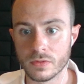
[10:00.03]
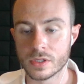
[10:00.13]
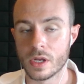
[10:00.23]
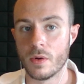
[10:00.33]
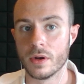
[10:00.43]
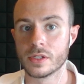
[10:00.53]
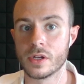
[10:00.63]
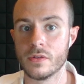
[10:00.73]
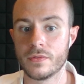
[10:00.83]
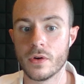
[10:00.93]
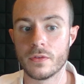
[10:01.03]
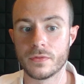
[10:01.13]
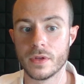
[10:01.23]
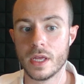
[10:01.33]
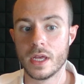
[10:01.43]
so on and so forth,
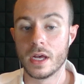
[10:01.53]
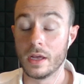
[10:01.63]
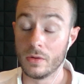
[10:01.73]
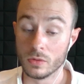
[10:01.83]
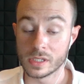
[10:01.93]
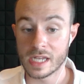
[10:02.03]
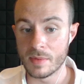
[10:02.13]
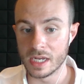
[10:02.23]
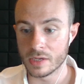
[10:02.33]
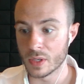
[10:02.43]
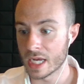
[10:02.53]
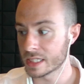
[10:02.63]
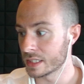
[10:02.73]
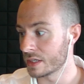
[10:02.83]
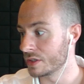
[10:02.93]
uh, or semi liquid
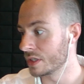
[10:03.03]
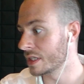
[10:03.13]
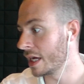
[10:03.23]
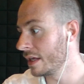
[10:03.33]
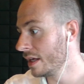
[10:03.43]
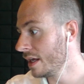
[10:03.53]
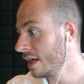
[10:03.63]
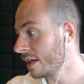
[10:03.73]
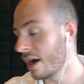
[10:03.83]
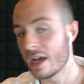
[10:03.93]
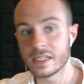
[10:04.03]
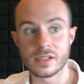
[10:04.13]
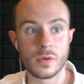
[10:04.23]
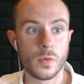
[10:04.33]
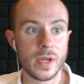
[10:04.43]
assets, I should say.
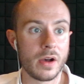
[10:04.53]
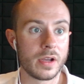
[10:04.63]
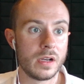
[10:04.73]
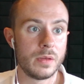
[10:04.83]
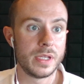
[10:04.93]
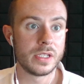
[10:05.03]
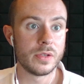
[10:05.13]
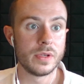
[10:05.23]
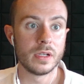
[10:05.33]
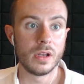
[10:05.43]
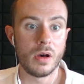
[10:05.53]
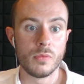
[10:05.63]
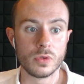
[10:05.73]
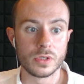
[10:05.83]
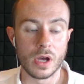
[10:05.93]
Guys, we are going to be doing a lot
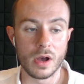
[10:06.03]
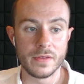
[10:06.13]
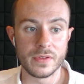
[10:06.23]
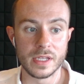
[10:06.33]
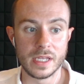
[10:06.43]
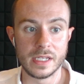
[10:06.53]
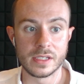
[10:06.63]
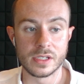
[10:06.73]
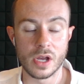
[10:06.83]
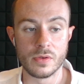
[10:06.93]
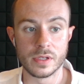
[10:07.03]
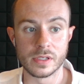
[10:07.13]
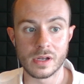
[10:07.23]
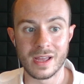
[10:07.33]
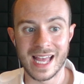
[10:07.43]
more diving into
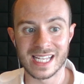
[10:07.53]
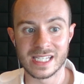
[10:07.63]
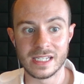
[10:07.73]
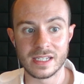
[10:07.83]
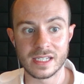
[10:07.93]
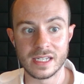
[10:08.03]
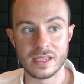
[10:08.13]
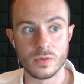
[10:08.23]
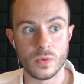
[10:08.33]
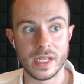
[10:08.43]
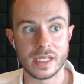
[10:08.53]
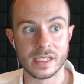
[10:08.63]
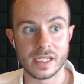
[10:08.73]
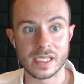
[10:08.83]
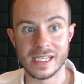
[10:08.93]
tokens like XDC that we can
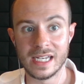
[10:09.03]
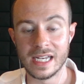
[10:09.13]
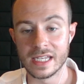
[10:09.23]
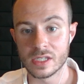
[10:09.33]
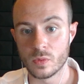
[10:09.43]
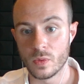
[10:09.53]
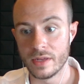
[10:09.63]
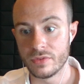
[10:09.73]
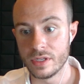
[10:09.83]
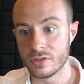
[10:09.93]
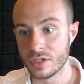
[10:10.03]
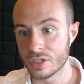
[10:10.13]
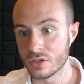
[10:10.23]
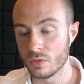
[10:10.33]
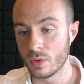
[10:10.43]
see links with the
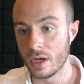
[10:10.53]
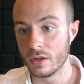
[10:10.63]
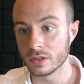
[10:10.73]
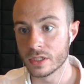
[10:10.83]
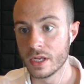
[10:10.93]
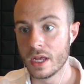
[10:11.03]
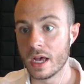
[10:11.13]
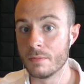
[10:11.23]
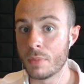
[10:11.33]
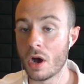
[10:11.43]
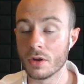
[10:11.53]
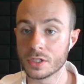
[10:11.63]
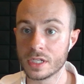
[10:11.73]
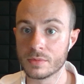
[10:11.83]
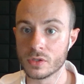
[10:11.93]
traditional world and
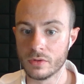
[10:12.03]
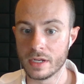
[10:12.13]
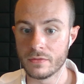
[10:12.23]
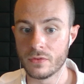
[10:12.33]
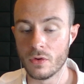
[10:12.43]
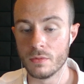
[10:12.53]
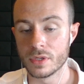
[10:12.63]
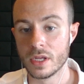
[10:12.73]
partnerships already formed